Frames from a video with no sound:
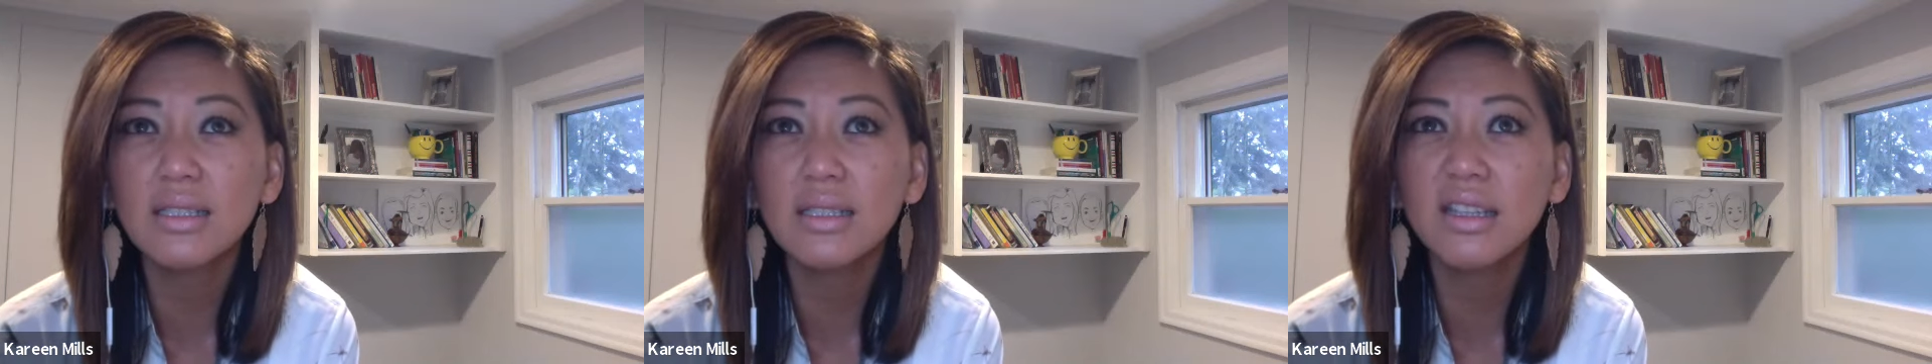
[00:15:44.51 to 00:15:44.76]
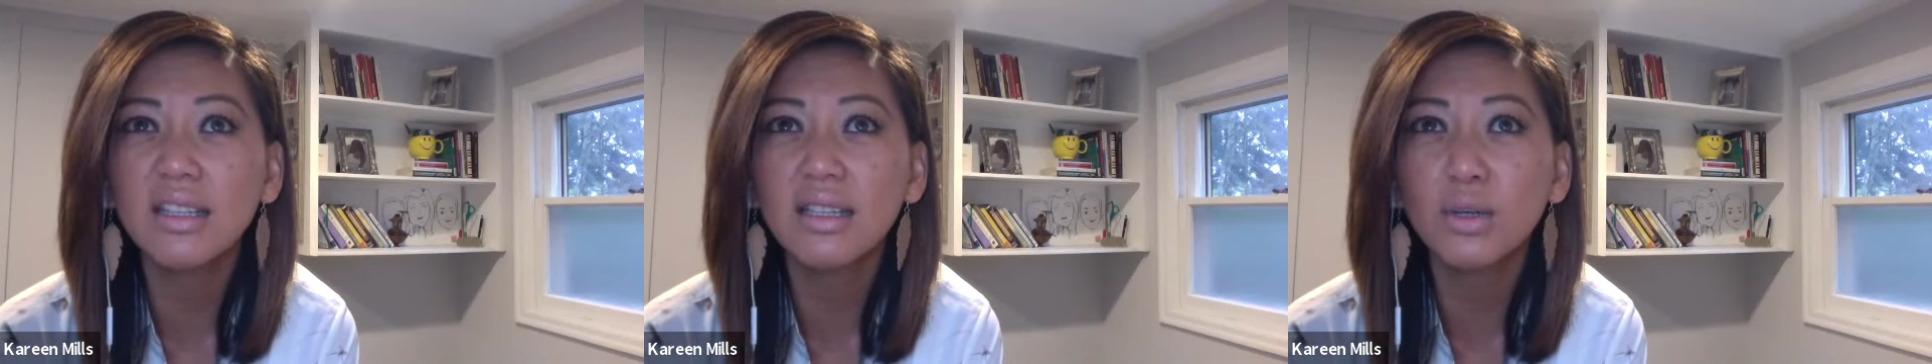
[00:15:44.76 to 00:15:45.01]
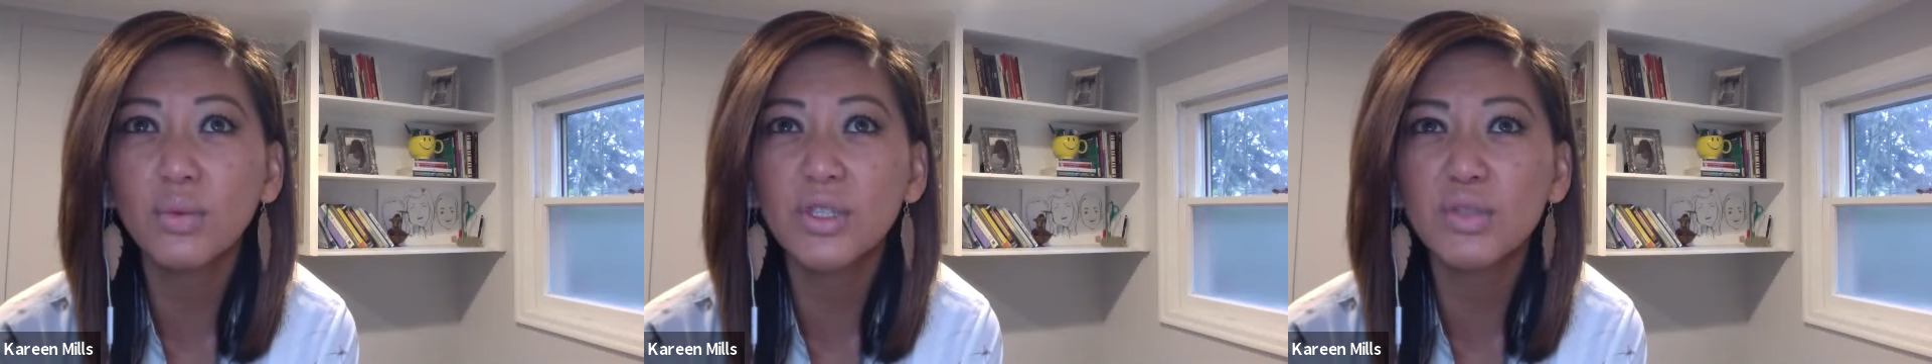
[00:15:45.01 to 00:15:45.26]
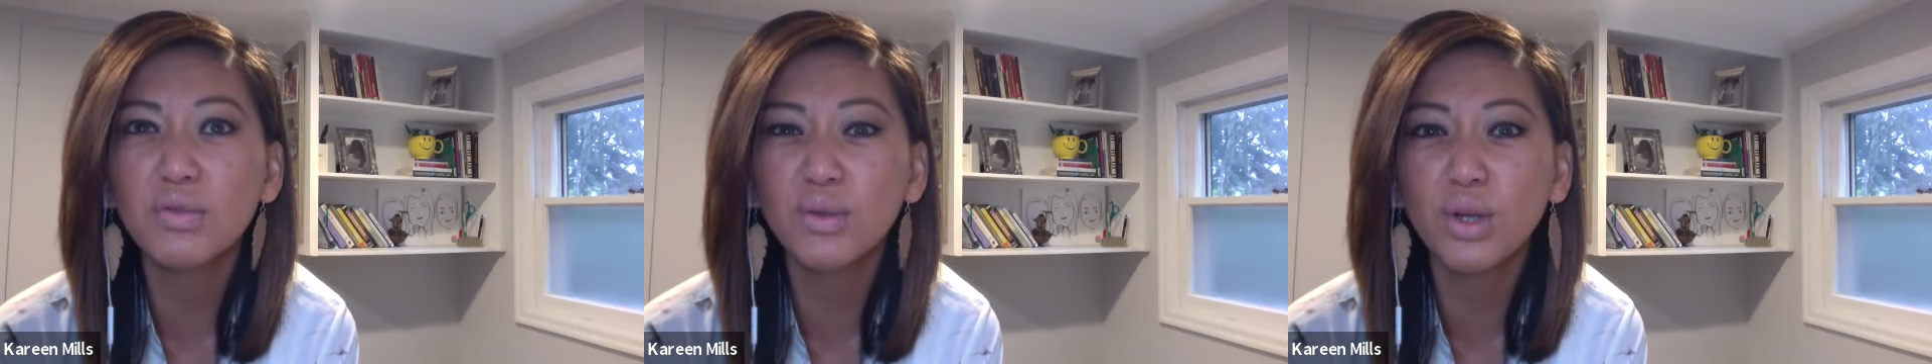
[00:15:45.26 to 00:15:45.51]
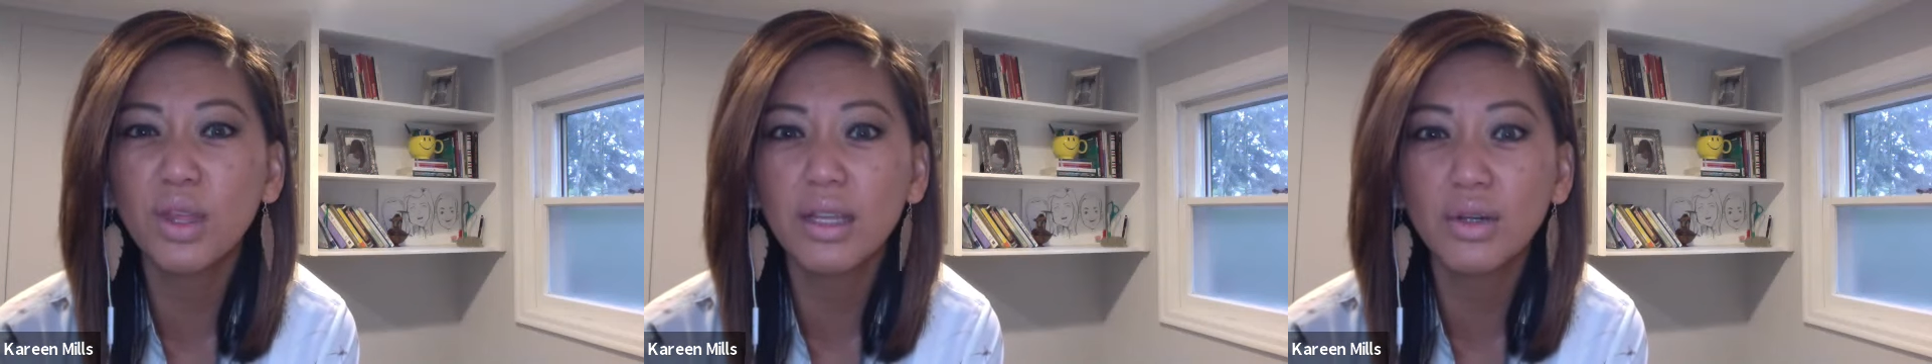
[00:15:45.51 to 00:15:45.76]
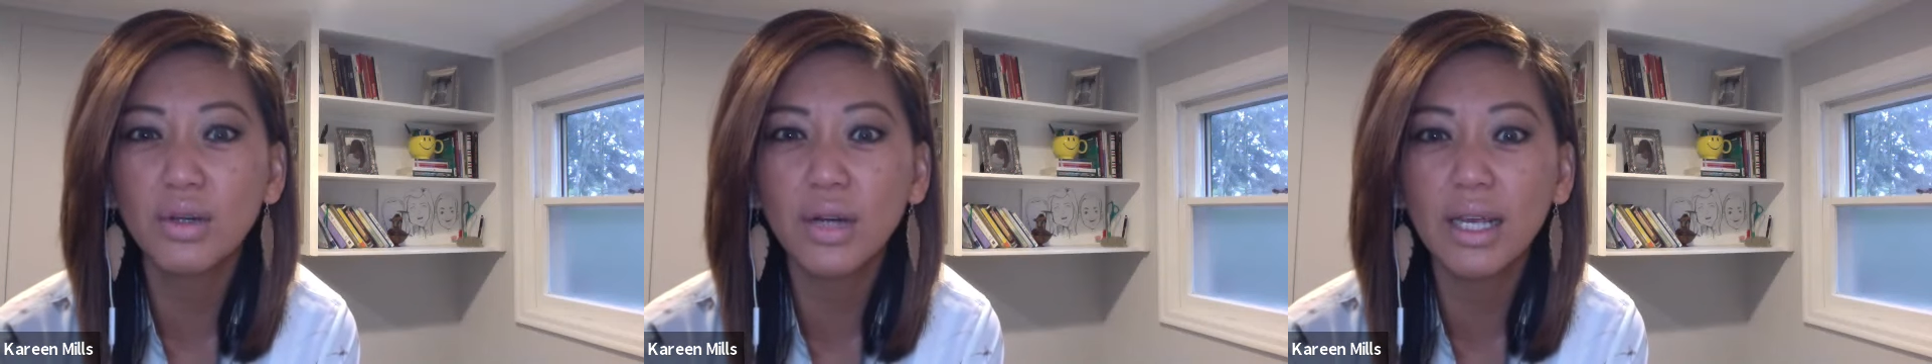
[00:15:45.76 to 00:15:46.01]
I think it was fourth
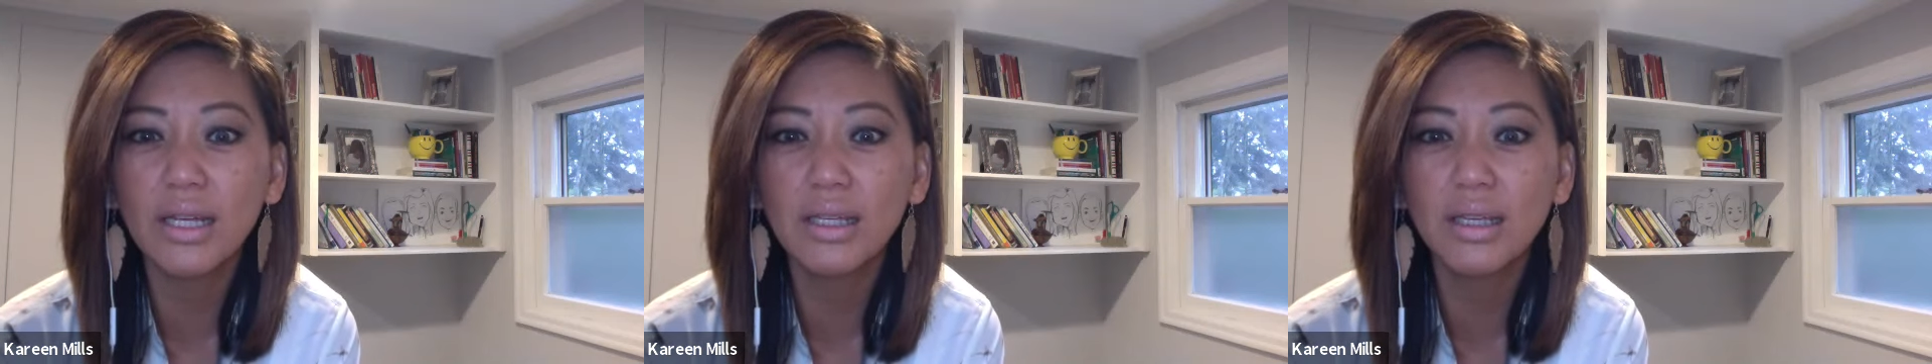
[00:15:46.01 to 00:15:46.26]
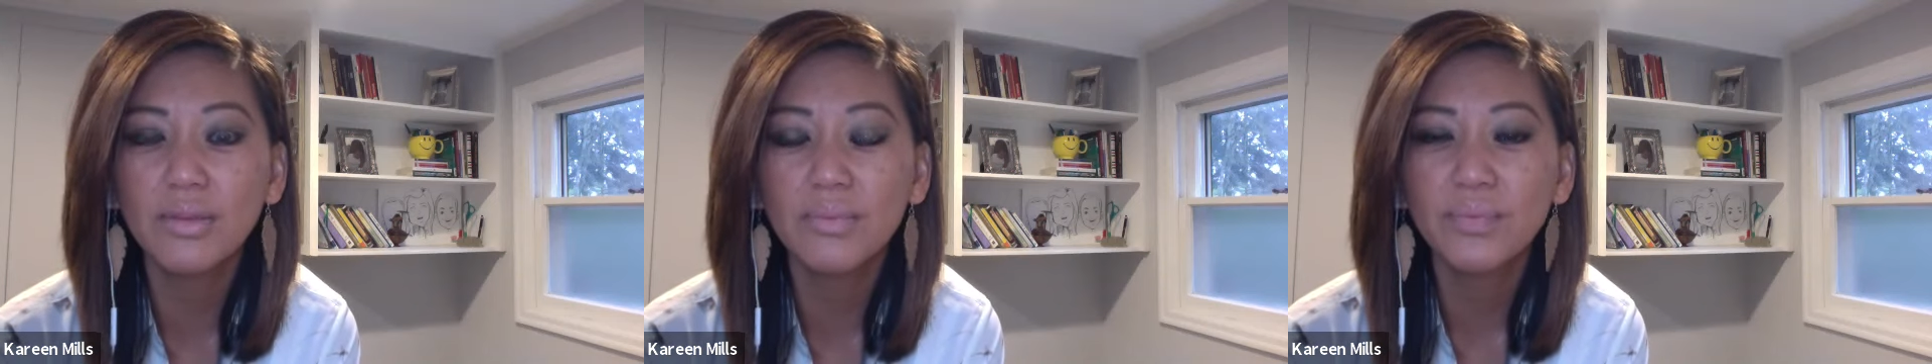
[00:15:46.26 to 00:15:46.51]
grade,